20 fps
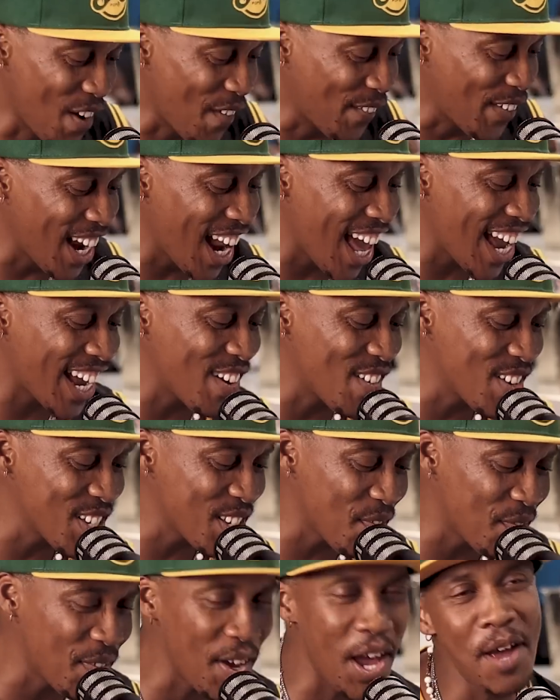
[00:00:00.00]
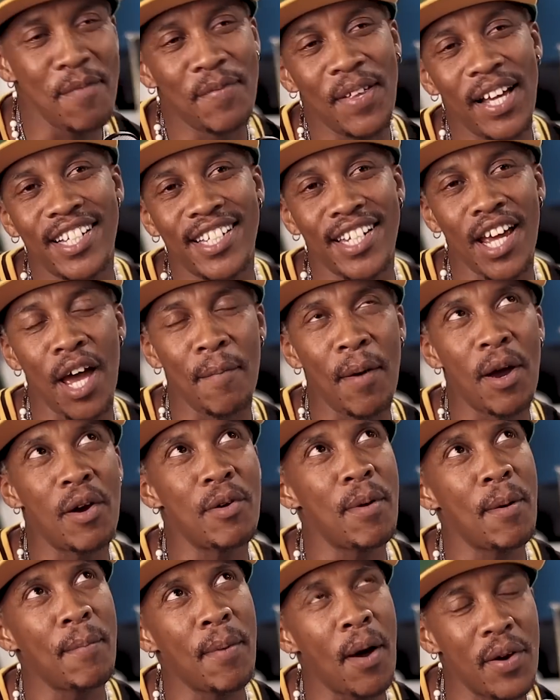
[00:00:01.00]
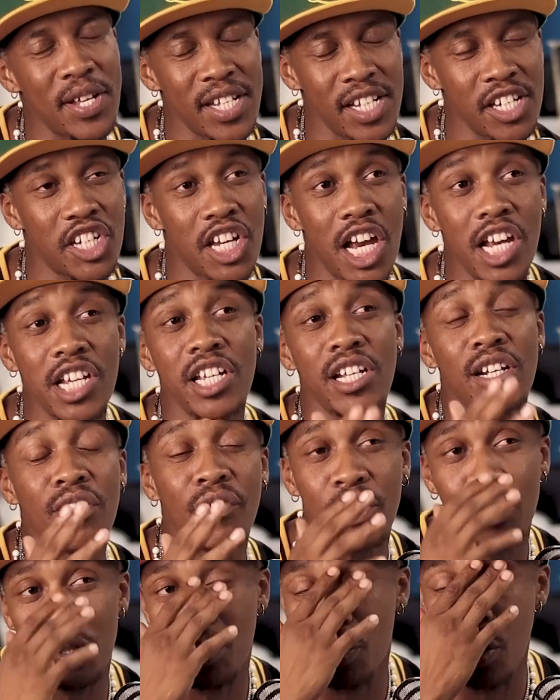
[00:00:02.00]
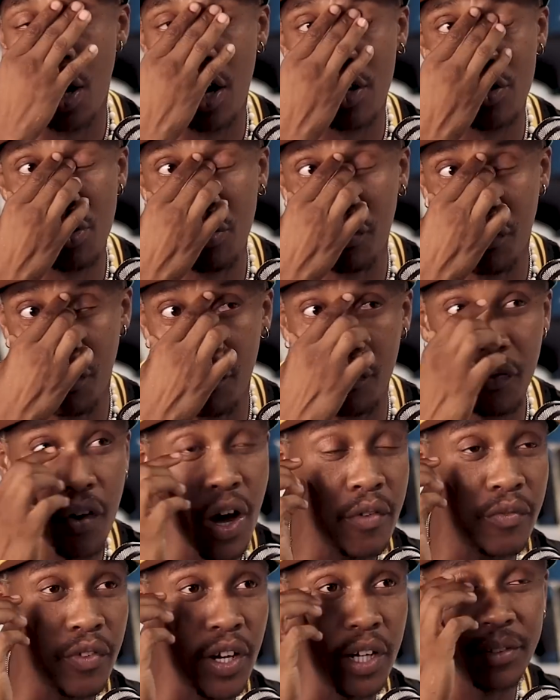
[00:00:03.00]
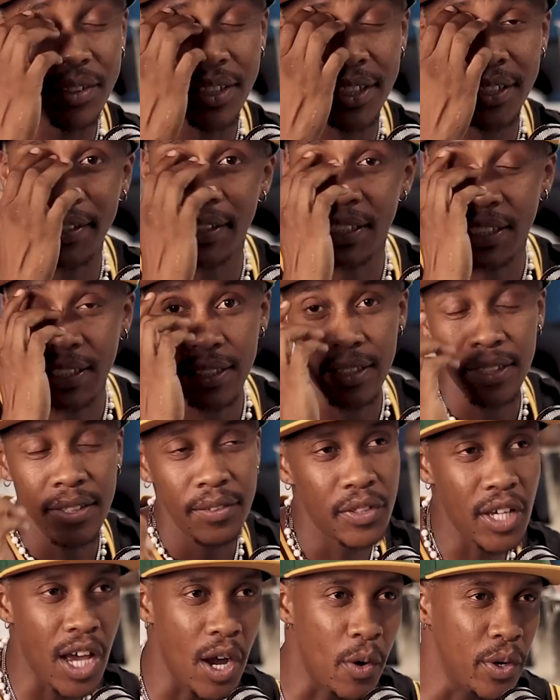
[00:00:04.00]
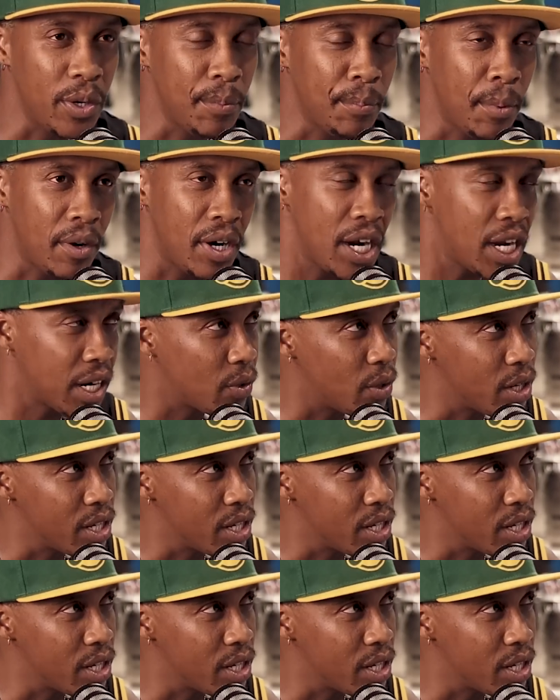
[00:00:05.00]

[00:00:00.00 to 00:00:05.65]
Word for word: no, but like it was a vibe that time. I remember I was in Shasha River School. I was doing from five, huh? Uh huh. Yeah, when Barack